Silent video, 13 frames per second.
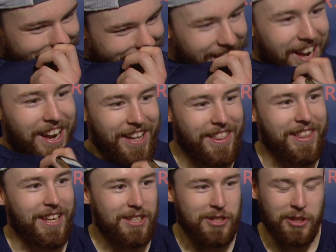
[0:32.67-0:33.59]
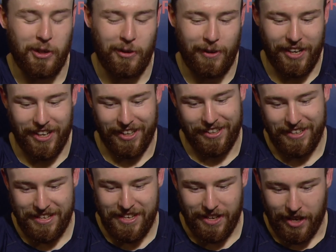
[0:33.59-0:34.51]
Yeah, I think so. I
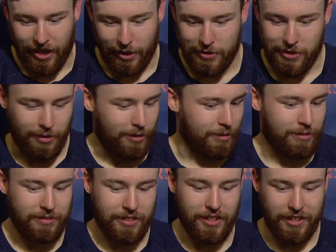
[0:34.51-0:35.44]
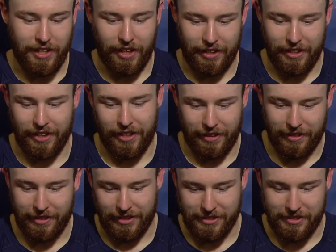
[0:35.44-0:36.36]
also got a
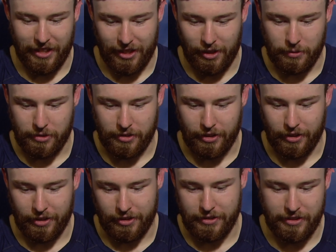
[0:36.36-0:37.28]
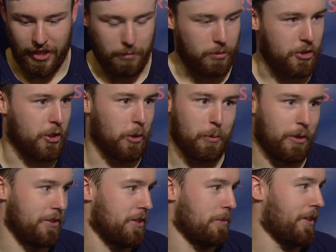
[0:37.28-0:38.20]
thing saying I was going to go sign with
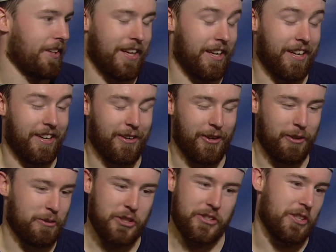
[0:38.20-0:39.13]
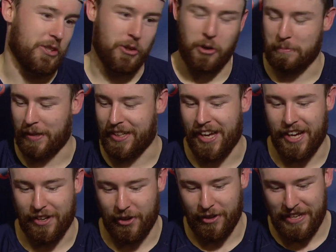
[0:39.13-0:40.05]
Sherwood or something like that. I don't know. It was just a joke, but
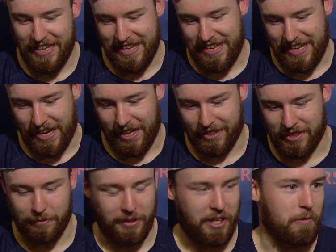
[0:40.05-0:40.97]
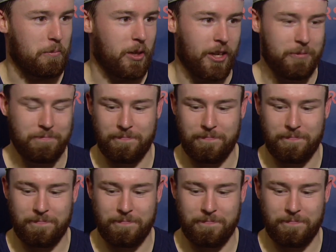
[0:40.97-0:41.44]
yeah, no. Definitely give him credit.